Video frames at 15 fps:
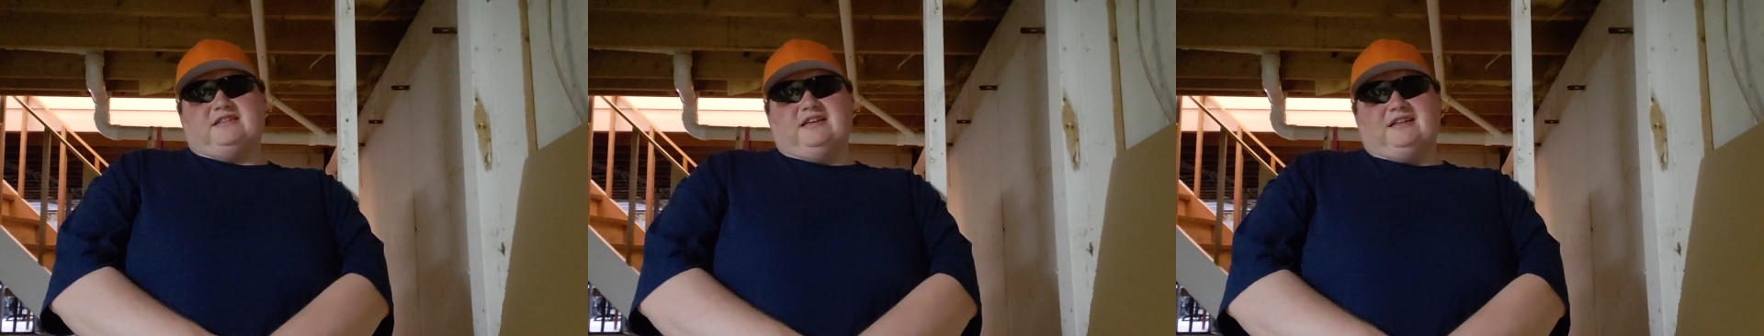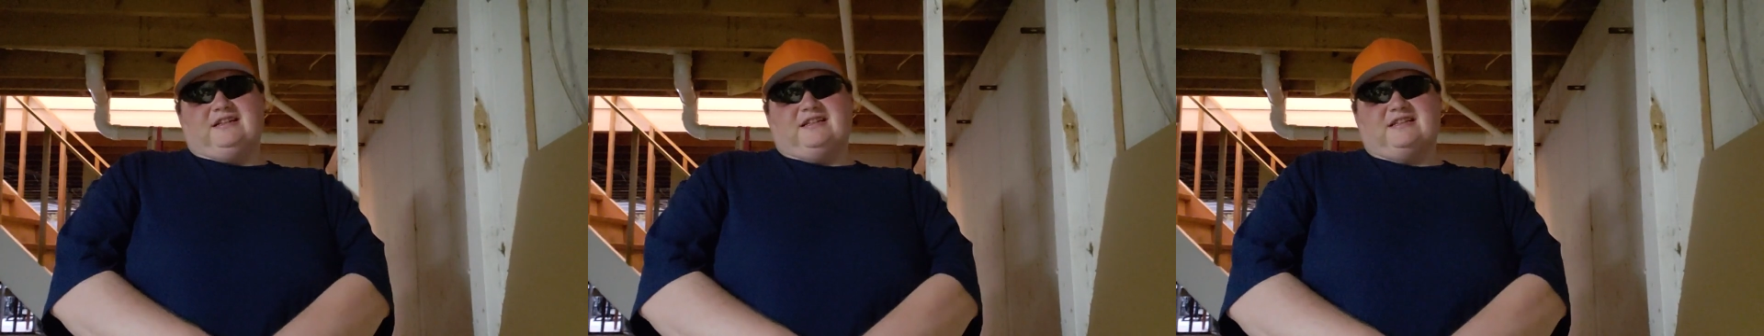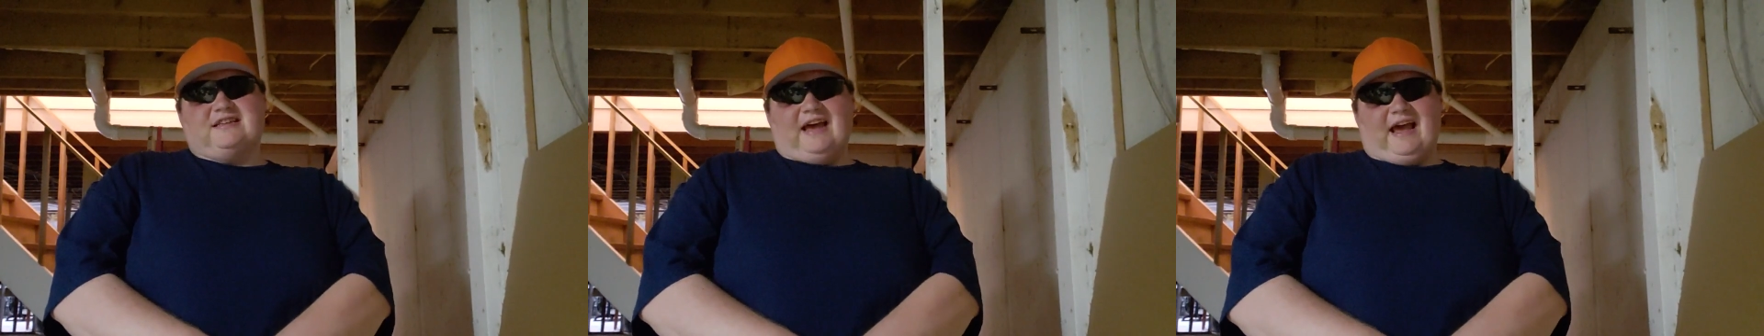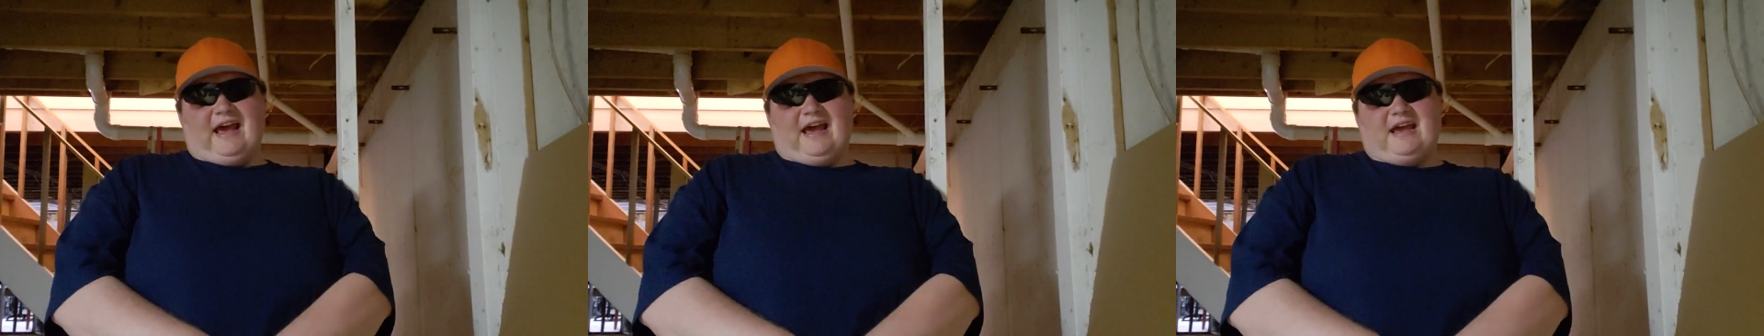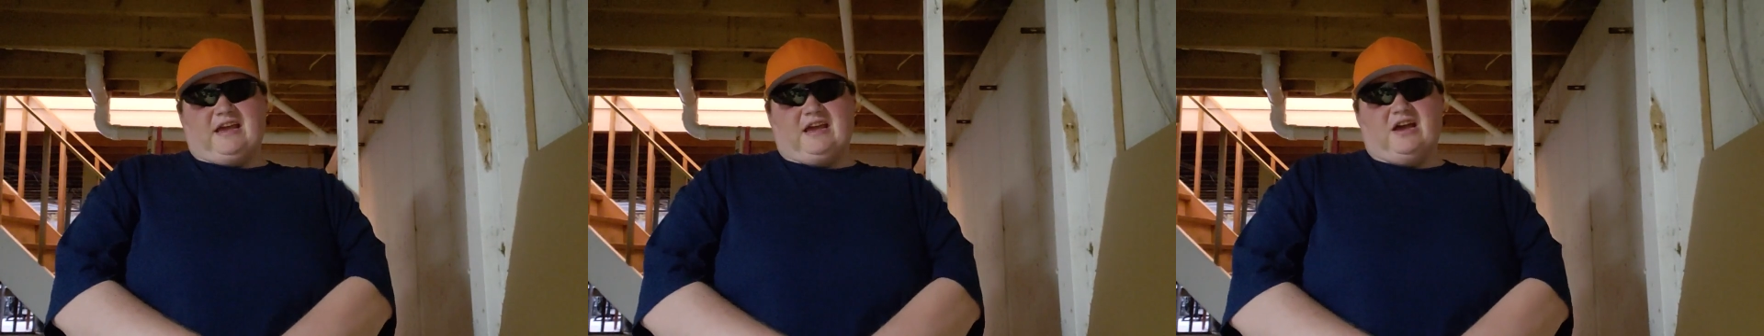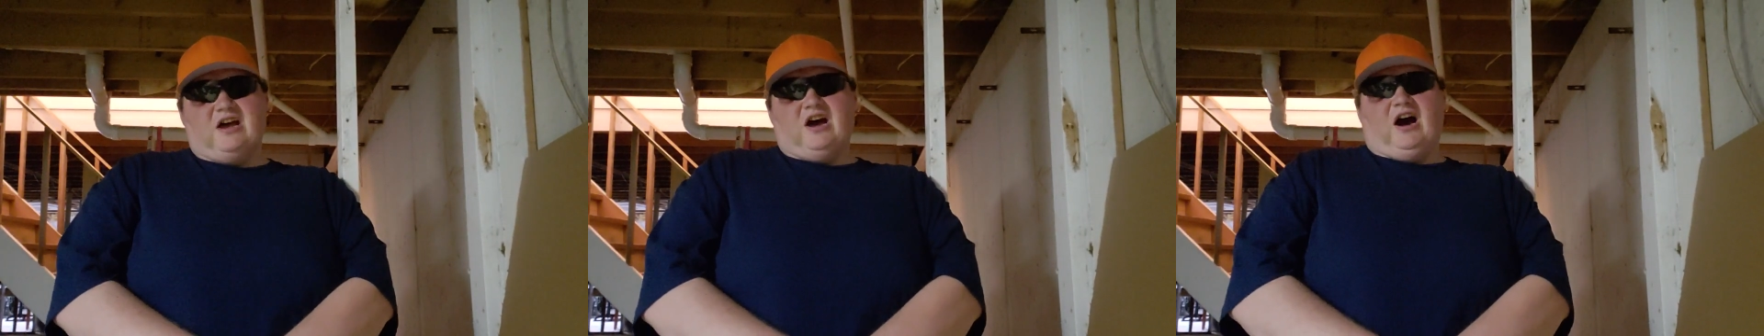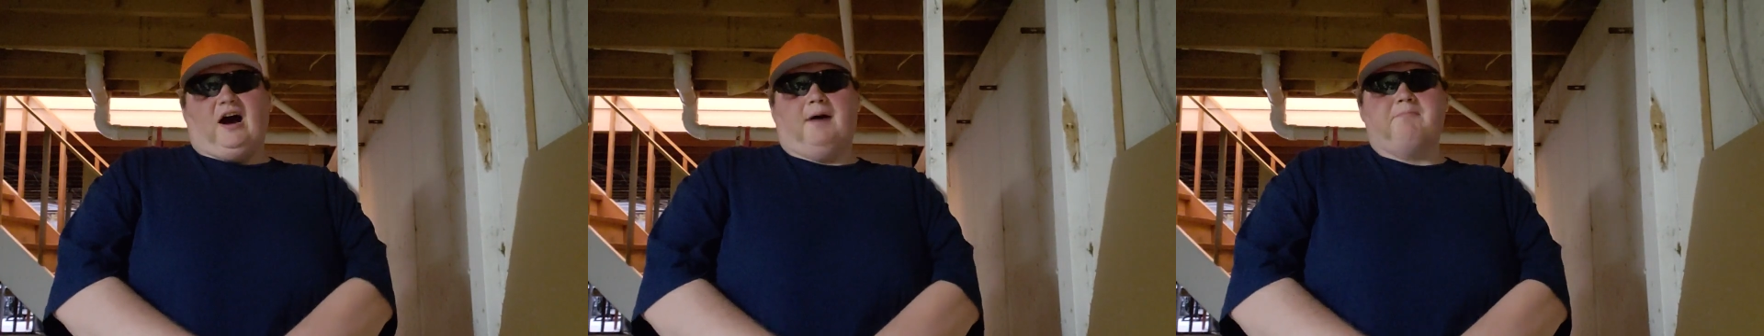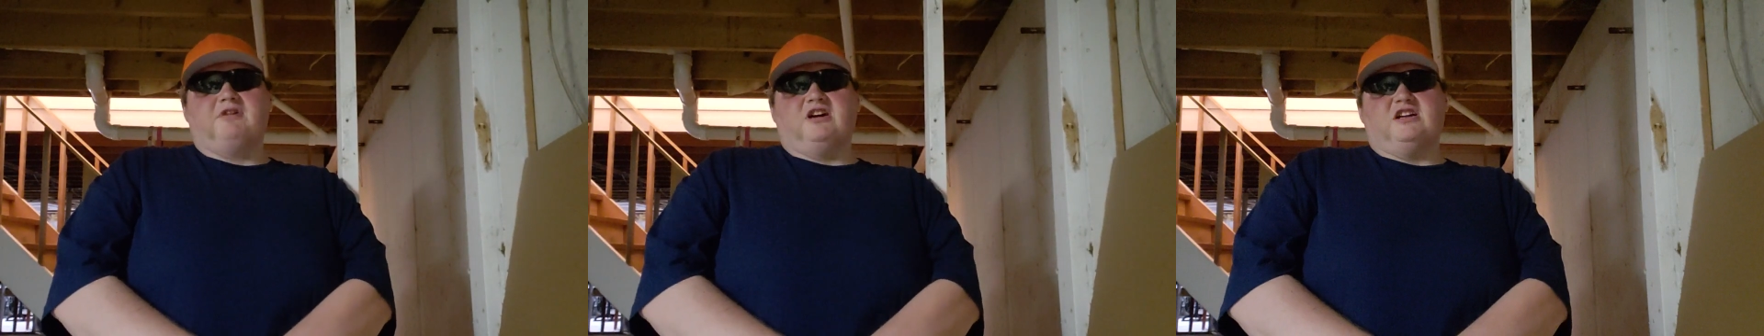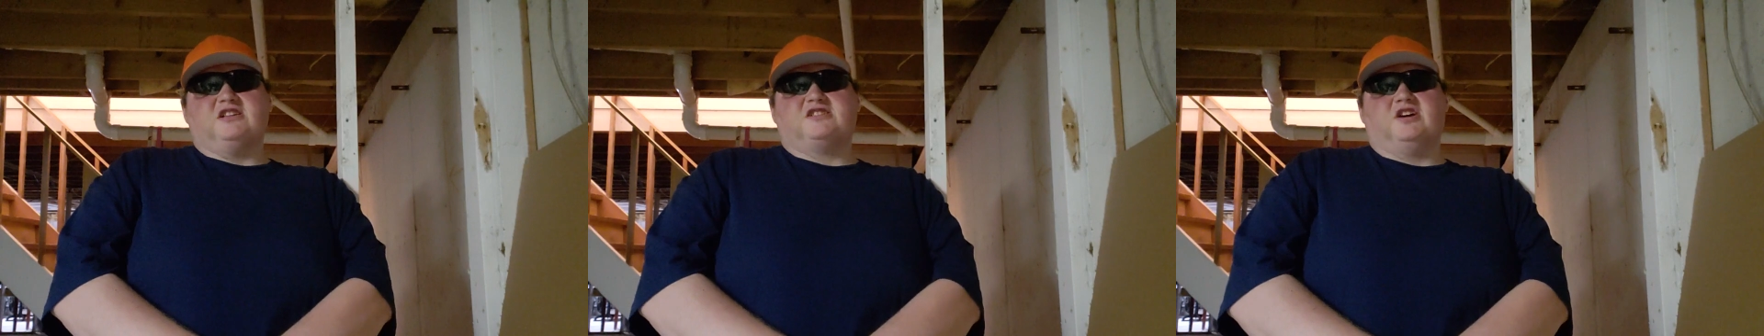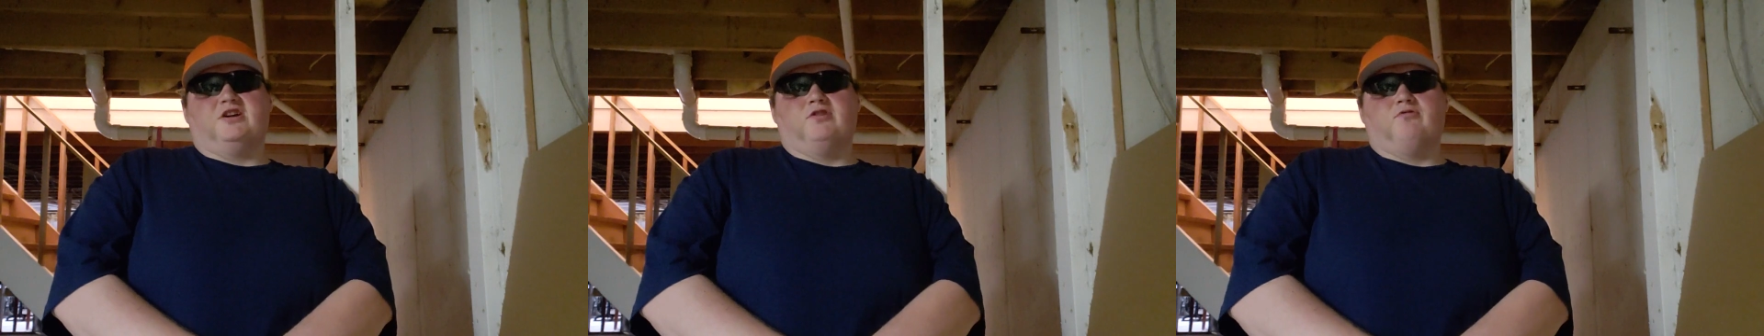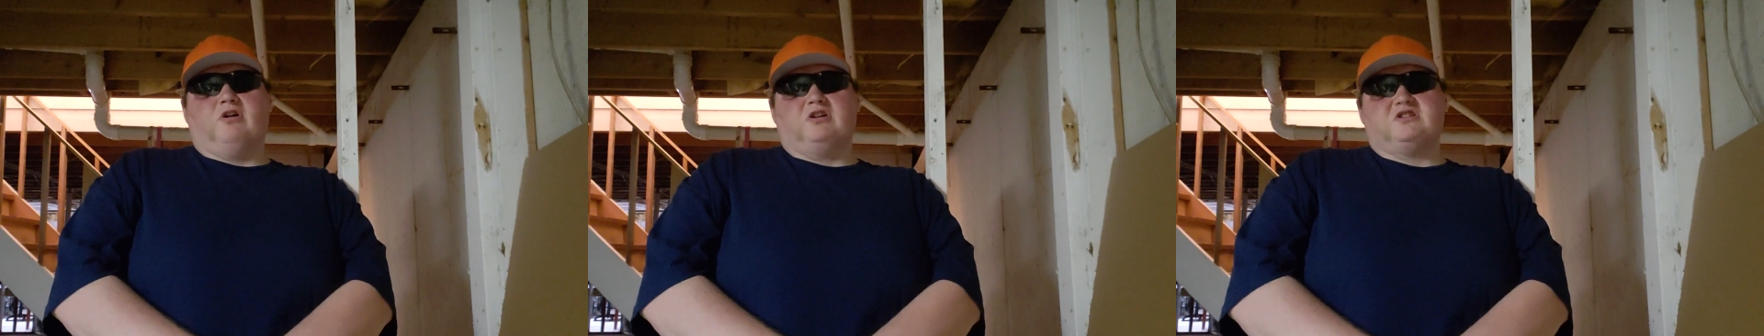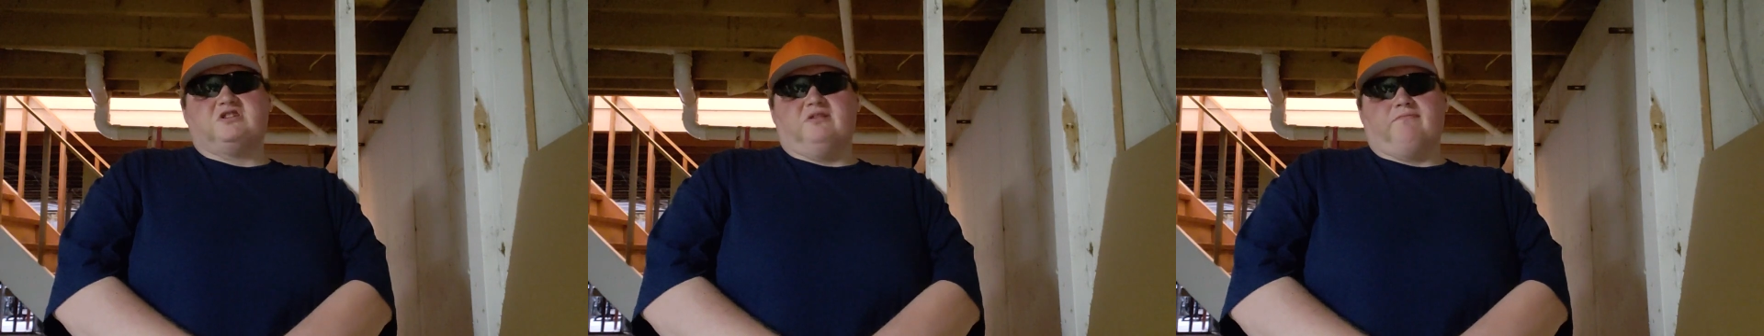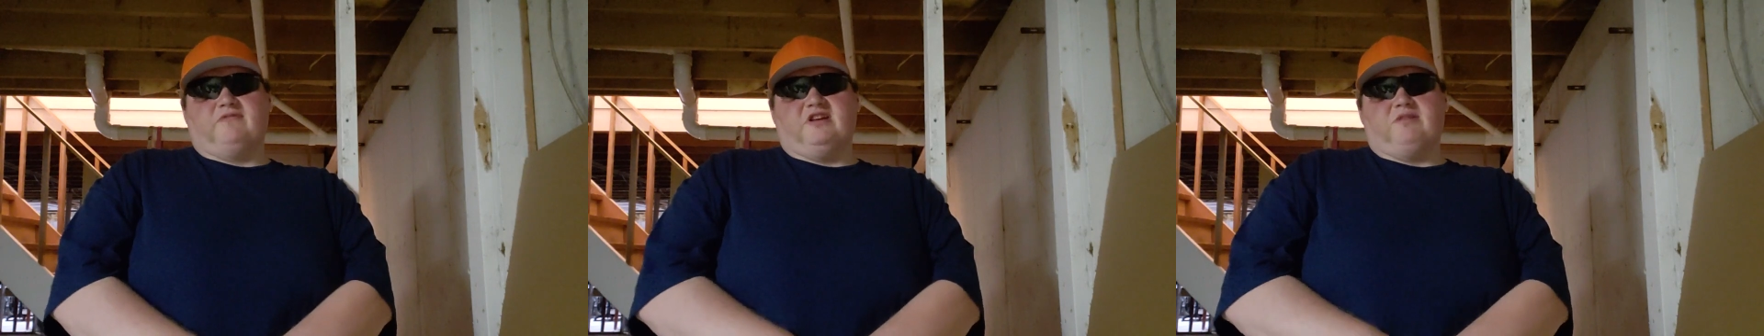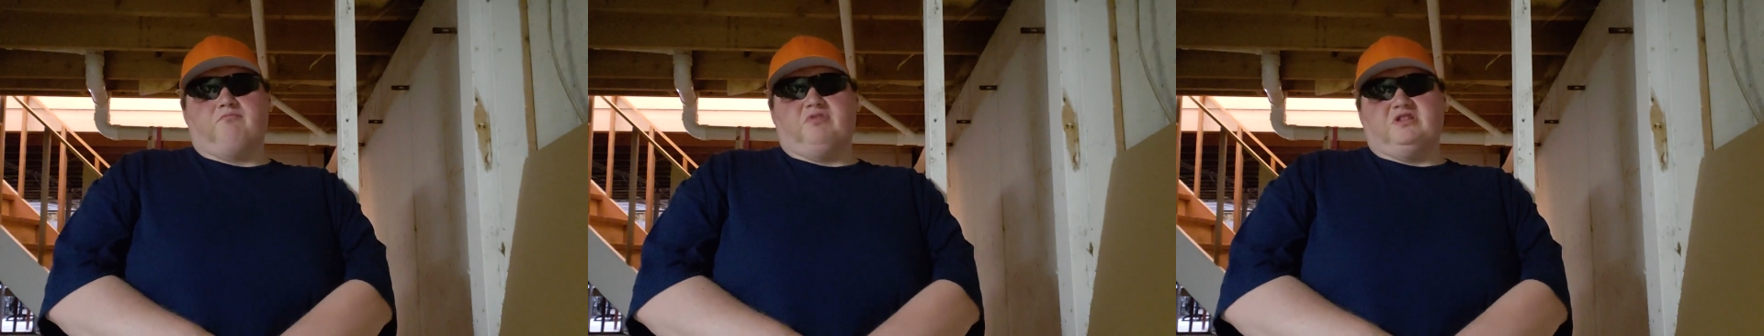today I'm going to tell you all something,